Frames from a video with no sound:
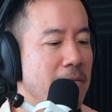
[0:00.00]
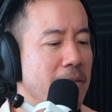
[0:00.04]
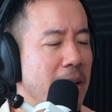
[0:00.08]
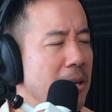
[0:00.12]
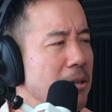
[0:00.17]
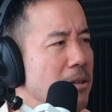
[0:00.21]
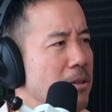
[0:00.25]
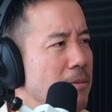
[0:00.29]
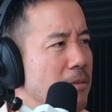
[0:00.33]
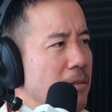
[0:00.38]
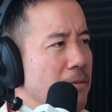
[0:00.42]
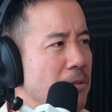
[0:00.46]

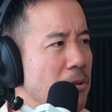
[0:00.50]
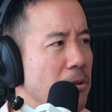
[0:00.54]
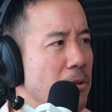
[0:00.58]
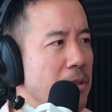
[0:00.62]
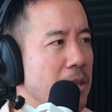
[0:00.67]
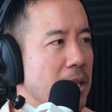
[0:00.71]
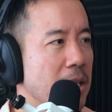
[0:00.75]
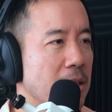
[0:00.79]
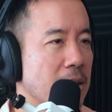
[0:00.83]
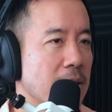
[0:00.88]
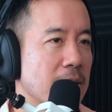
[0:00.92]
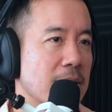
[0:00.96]
Founded a few
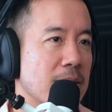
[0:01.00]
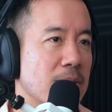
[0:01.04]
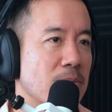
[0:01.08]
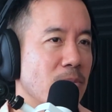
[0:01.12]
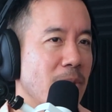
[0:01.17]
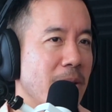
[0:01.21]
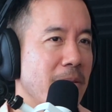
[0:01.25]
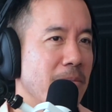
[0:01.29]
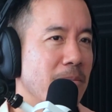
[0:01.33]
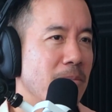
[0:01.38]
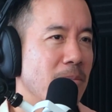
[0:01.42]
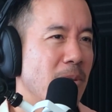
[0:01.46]
things.
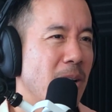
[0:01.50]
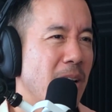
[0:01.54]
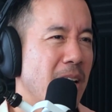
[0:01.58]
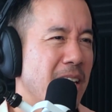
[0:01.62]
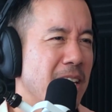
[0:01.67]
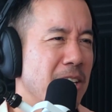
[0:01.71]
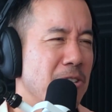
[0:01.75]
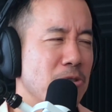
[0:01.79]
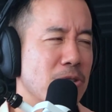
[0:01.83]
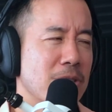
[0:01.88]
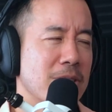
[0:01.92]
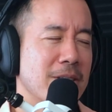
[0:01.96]
We're
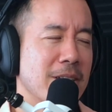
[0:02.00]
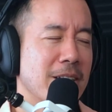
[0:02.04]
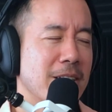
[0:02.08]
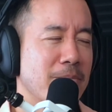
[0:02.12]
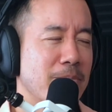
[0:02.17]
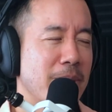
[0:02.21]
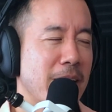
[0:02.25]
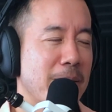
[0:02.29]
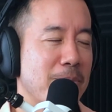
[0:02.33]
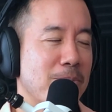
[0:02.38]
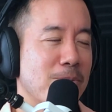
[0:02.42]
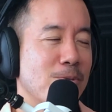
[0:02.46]

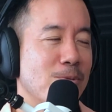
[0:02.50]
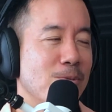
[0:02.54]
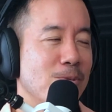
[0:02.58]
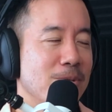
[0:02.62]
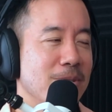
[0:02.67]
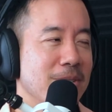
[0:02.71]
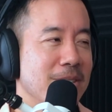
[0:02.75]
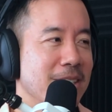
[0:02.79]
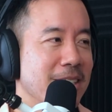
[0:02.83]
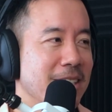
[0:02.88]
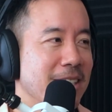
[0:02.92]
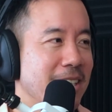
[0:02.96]
interesting
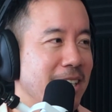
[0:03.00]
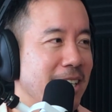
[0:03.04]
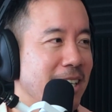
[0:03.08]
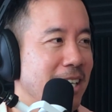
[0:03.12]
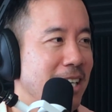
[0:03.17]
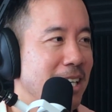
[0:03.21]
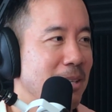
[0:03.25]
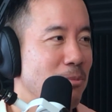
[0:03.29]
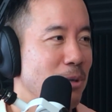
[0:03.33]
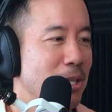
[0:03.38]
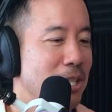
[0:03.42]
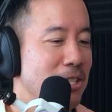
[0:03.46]
people.
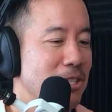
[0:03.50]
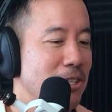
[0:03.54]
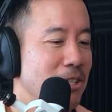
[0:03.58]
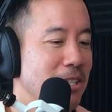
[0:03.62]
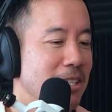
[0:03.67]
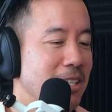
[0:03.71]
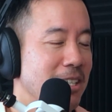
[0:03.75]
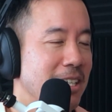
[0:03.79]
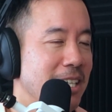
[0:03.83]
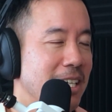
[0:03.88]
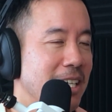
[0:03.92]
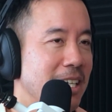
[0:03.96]
We're
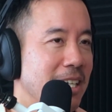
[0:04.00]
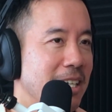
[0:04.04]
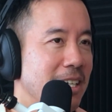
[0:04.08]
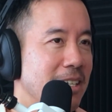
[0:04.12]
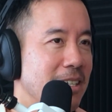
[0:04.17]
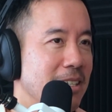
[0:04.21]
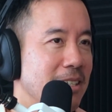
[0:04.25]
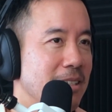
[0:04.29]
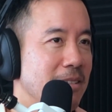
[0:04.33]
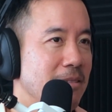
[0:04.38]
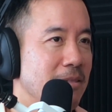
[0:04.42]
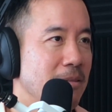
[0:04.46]

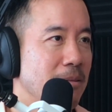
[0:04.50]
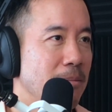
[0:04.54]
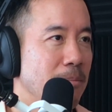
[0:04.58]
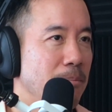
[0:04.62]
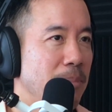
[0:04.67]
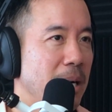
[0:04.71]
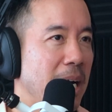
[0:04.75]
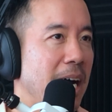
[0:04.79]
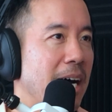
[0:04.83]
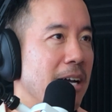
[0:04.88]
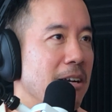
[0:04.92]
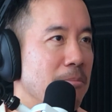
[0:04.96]
certainly
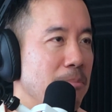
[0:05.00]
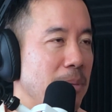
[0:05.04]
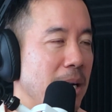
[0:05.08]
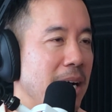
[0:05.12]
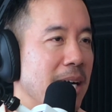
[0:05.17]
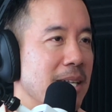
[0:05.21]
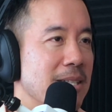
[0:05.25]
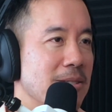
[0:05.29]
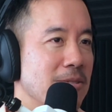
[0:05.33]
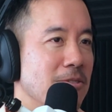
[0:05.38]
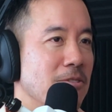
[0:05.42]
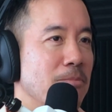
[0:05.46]
part and
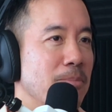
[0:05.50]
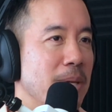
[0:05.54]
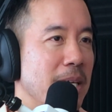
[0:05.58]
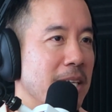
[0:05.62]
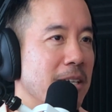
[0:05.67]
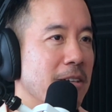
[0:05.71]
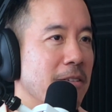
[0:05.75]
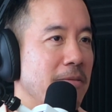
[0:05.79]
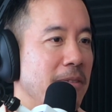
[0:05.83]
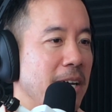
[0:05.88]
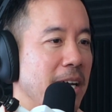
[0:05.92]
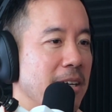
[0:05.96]
parcel of
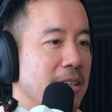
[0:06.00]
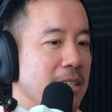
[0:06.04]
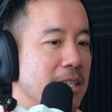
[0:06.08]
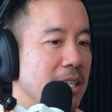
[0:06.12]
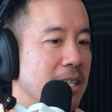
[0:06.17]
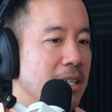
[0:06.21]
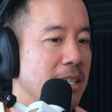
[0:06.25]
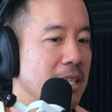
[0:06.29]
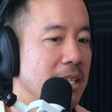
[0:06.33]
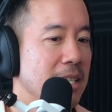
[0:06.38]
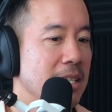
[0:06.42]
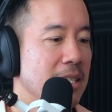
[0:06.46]
being a
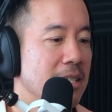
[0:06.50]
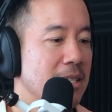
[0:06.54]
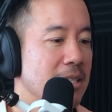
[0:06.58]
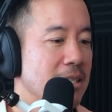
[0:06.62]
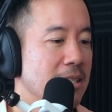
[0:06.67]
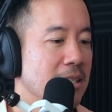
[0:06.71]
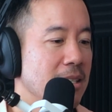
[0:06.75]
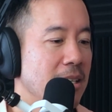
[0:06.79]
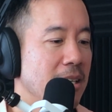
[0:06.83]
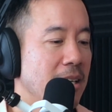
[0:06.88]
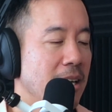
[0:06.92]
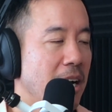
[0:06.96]
founder
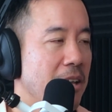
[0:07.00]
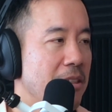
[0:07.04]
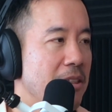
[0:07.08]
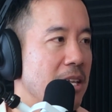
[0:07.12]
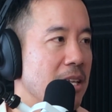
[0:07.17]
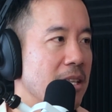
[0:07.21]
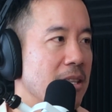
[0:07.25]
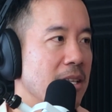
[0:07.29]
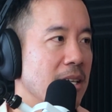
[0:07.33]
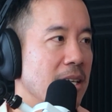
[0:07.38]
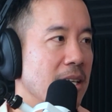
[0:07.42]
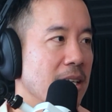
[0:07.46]
is, I
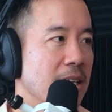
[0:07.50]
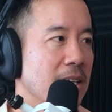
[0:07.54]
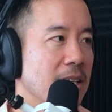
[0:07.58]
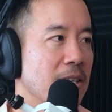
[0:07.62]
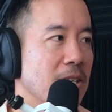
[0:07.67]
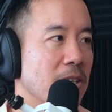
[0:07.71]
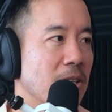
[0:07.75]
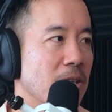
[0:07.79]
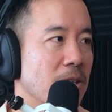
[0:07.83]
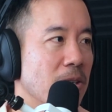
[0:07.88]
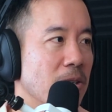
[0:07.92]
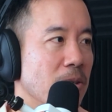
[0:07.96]
think, the
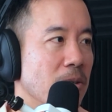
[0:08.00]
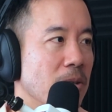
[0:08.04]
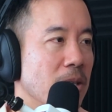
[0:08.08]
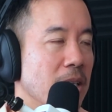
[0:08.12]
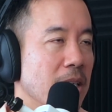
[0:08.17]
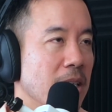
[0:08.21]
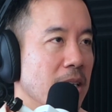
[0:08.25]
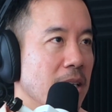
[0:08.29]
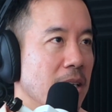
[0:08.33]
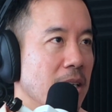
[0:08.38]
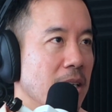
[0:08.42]
ego